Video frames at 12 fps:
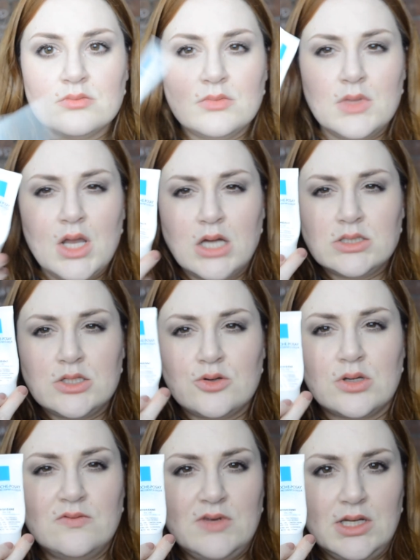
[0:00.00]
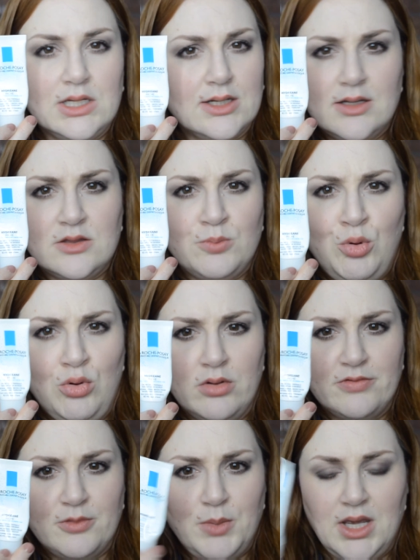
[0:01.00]
Not so convenient at the pool
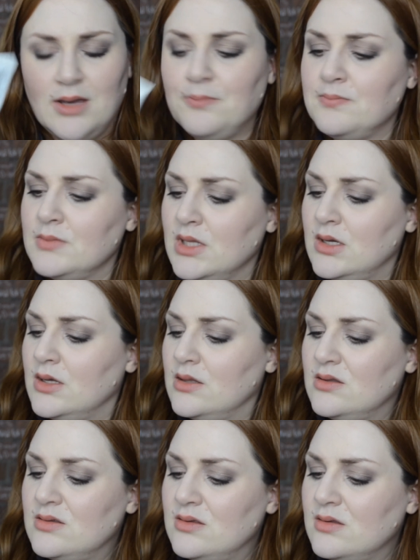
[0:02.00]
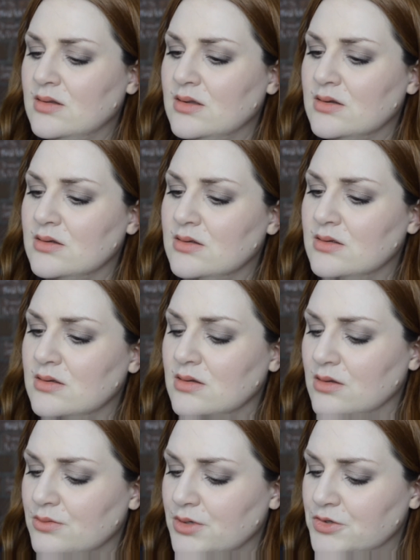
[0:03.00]
for me. This is a little
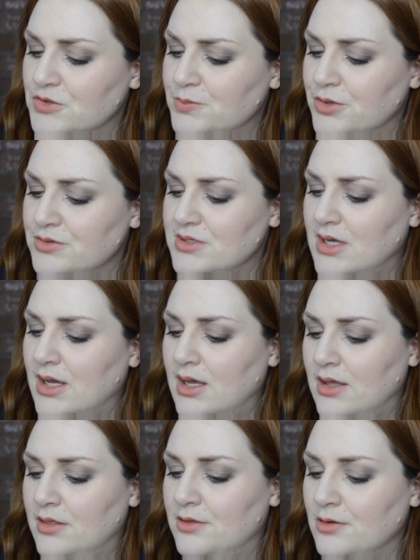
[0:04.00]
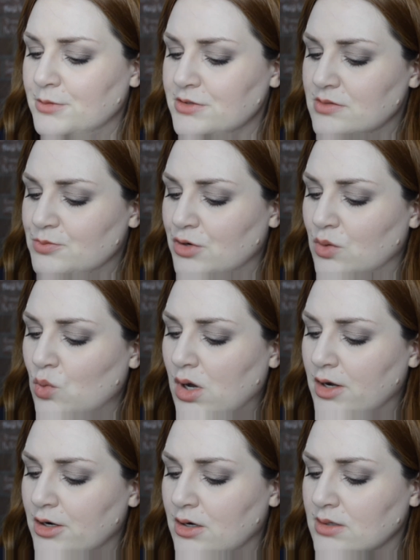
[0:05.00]
La Roche-Posay Thermal Spring
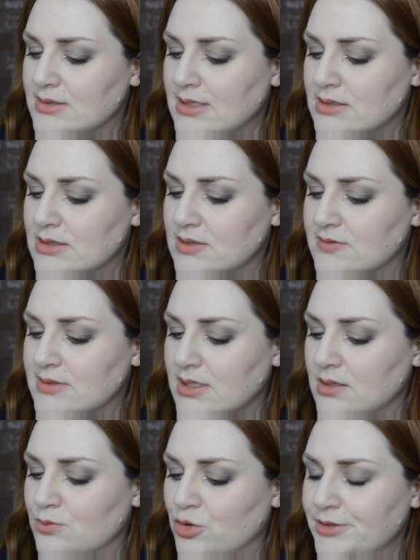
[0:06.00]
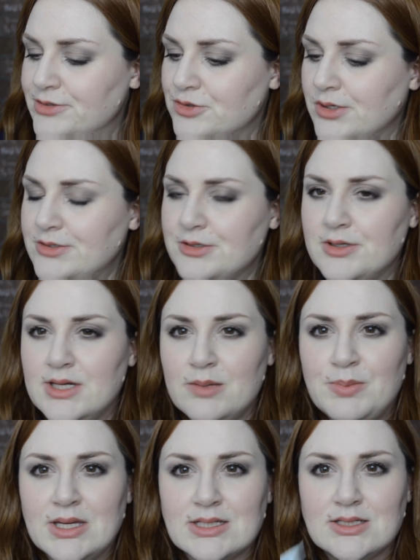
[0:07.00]
Water Sensitive Skin Moisturizer that I
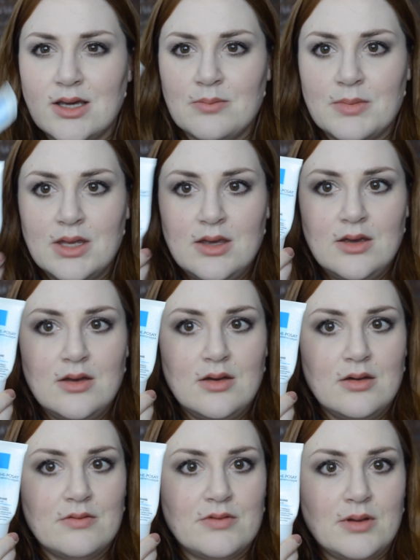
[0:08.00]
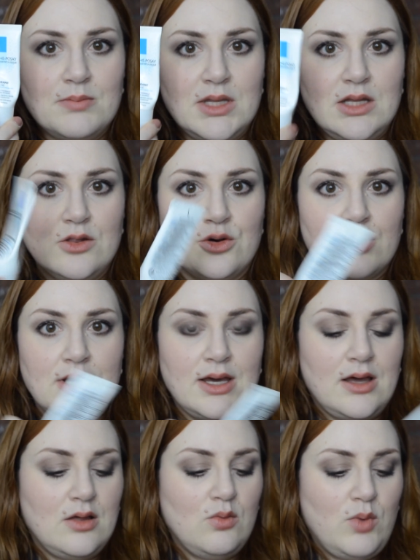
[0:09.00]
picked up from the
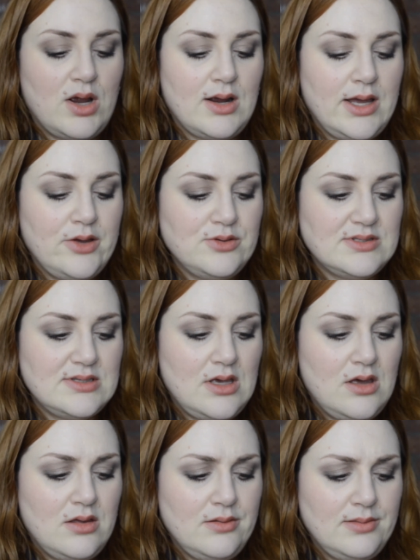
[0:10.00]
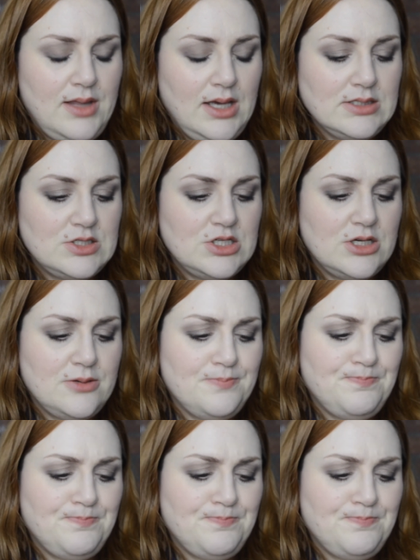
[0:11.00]
L'Oreal warehouse sale last year.